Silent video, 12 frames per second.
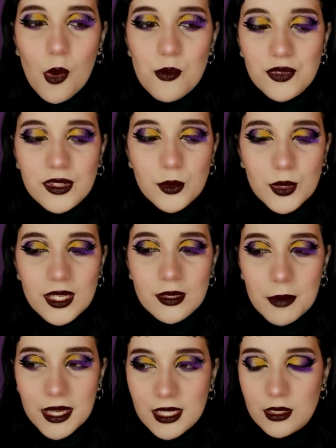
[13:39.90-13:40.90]
hopefully we
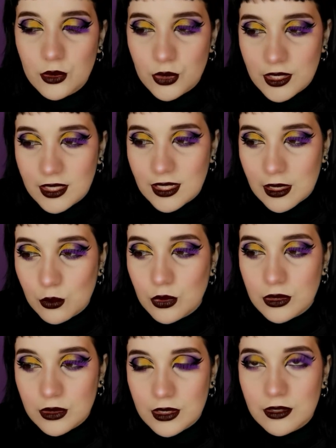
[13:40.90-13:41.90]
can make a look that
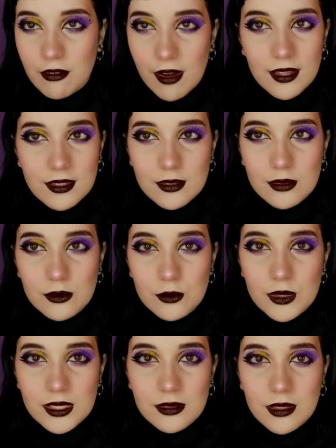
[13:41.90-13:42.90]
will look great
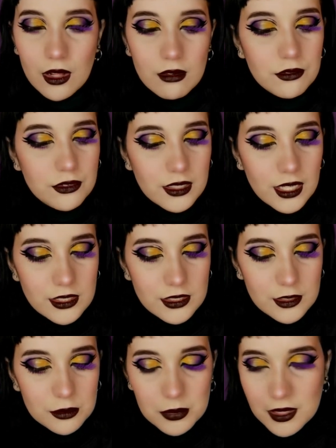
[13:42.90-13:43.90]
with colorful
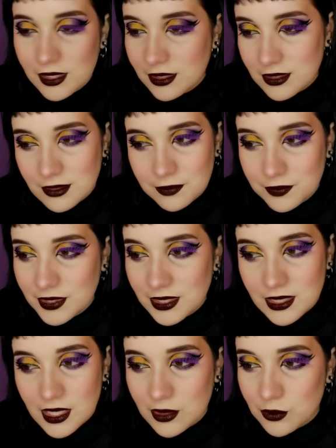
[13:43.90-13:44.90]
lashes, but
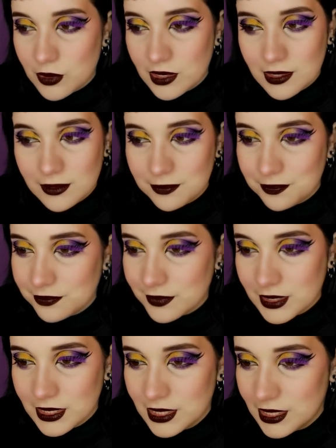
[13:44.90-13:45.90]
this ain't one.
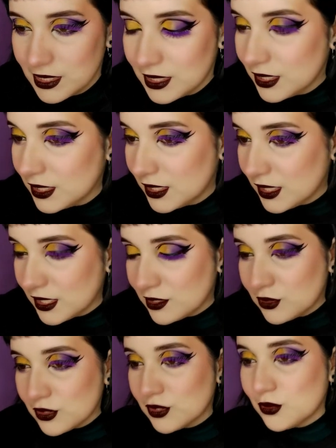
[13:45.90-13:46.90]
It
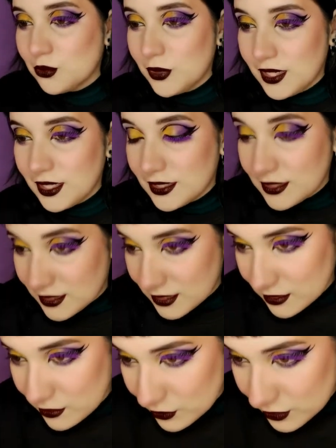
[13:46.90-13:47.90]
looks weird.
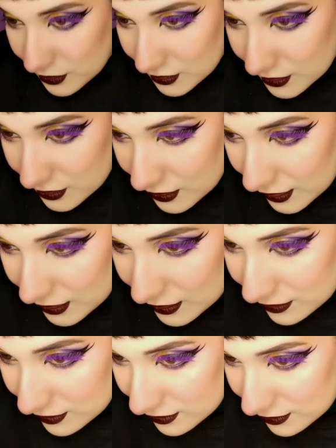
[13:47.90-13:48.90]
It looks like